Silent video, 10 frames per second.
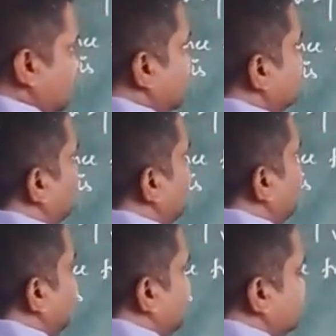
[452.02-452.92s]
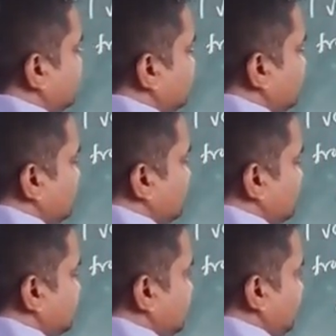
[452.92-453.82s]
That is minus
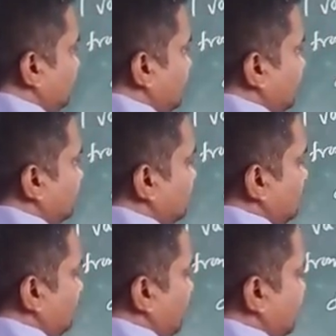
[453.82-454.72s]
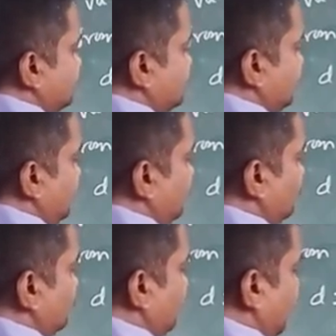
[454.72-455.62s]
c1 plus
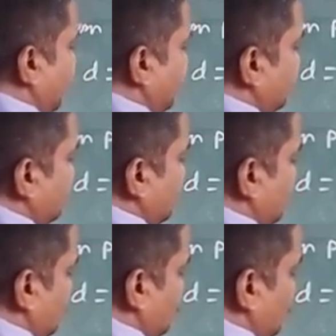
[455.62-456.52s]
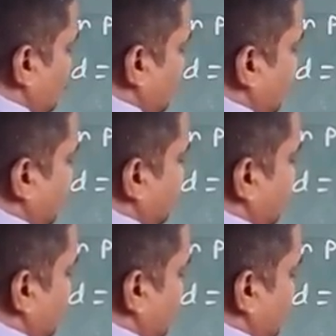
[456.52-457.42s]
c2 by root
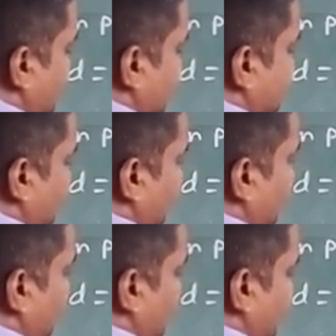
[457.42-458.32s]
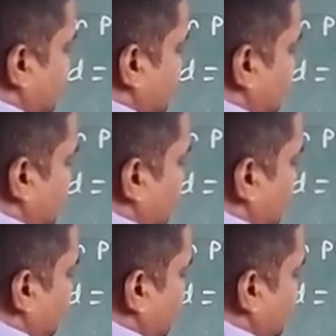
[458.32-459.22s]
over a square plus
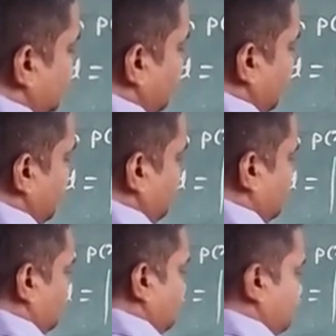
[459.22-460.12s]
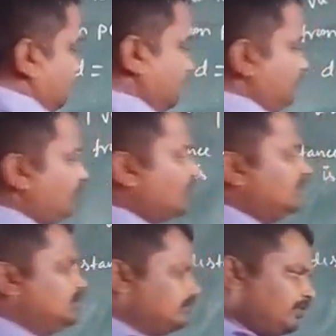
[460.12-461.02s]
b square.
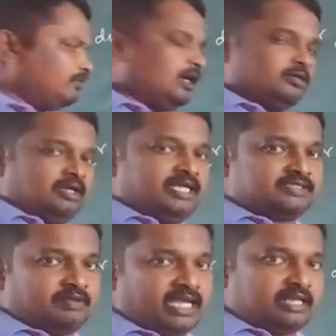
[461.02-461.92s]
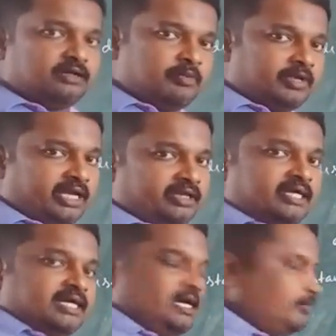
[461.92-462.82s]
For modulus value I am
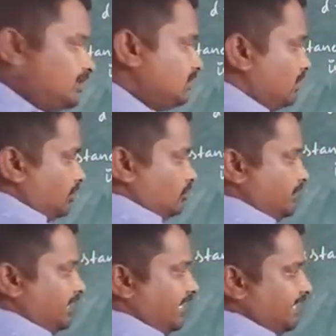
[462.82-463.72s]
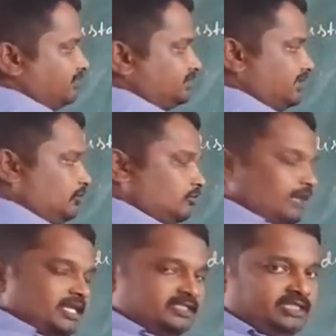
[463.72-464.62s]
taking common. You may write c2
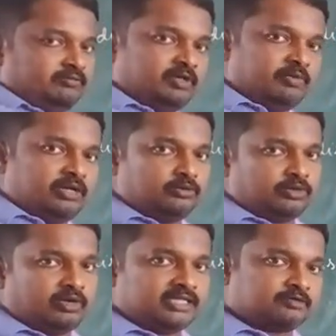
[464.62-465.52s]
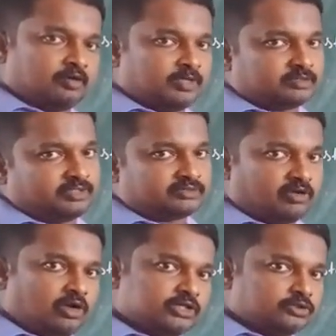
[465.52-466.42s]
minus c1 by root over a square plus b
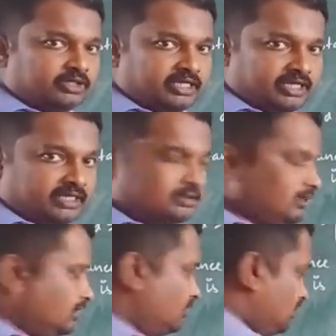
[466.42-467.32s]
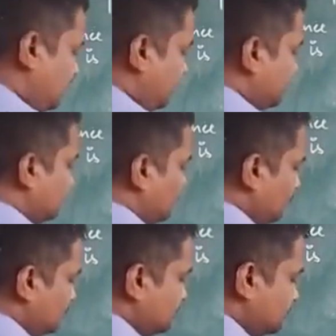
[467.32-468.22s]
square also correct.
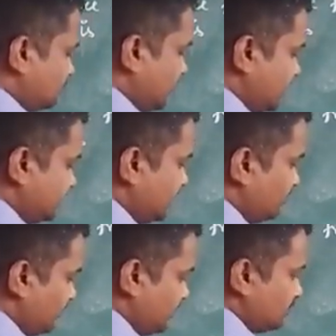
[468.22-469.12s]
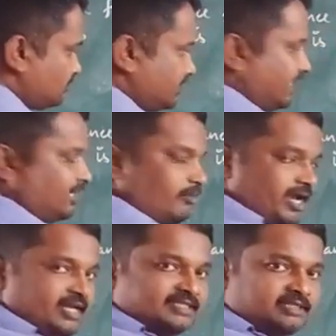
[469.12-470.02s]
Or we change that one, taking
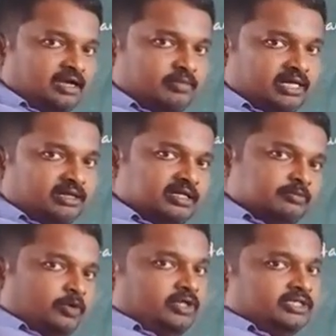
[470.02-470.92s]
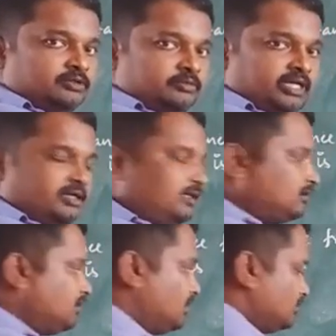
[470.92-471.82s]
minus common in positive
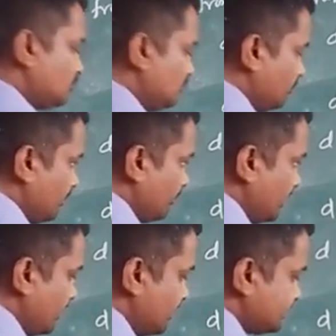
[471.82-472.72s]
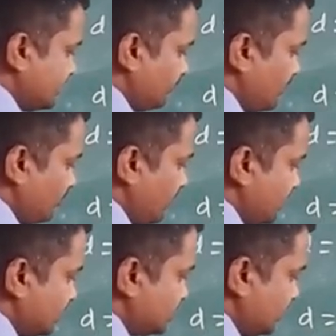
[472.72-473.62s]
manner. So we may write c1
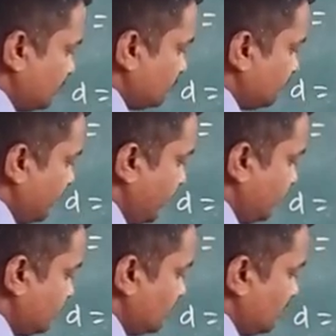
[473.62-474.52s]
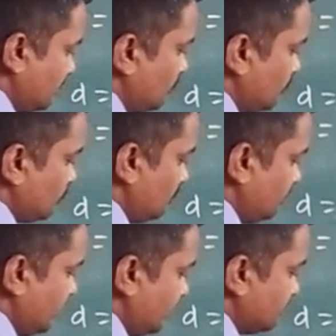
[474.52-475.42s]
minus c2 by root
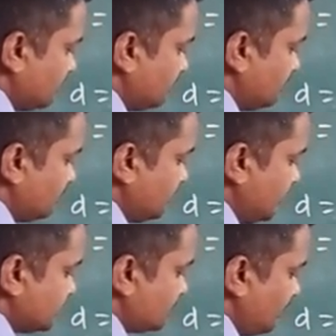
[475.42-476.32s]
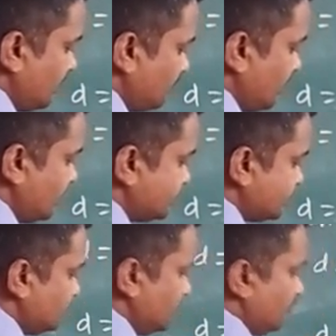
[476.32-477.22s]
over a square plus
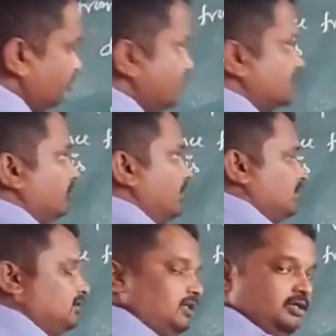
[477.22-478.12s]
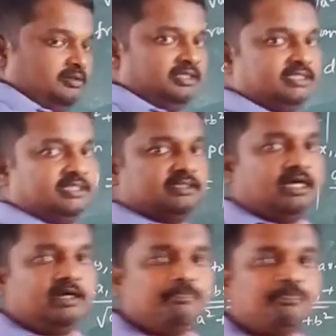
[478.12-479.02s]
b square. This is
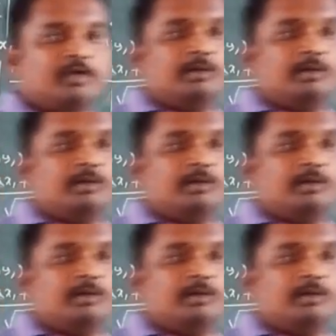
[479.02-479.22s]
the